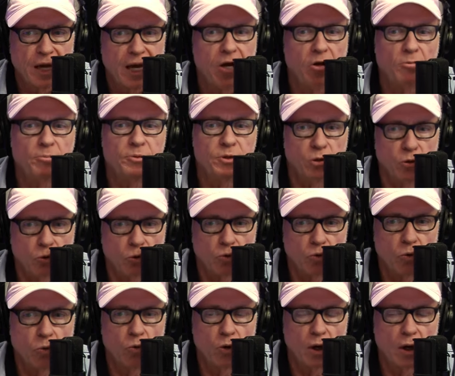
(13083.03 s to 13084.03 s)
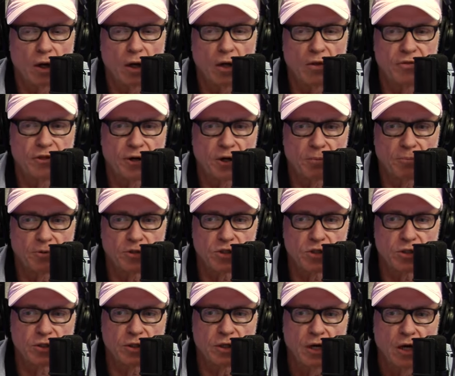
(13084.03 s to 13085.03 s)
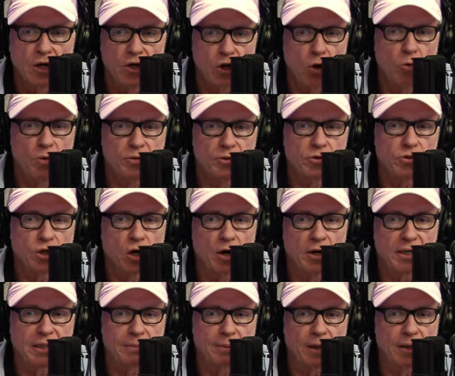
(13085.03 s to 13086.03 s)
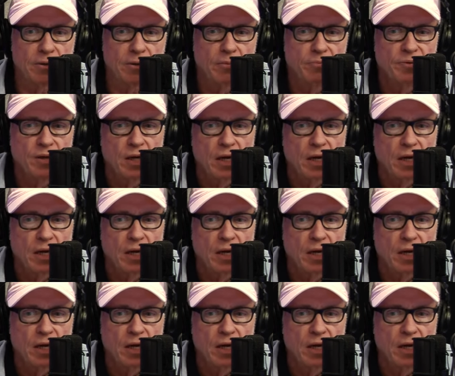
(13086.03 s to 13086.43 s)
help you, therapists that know what they're talking about.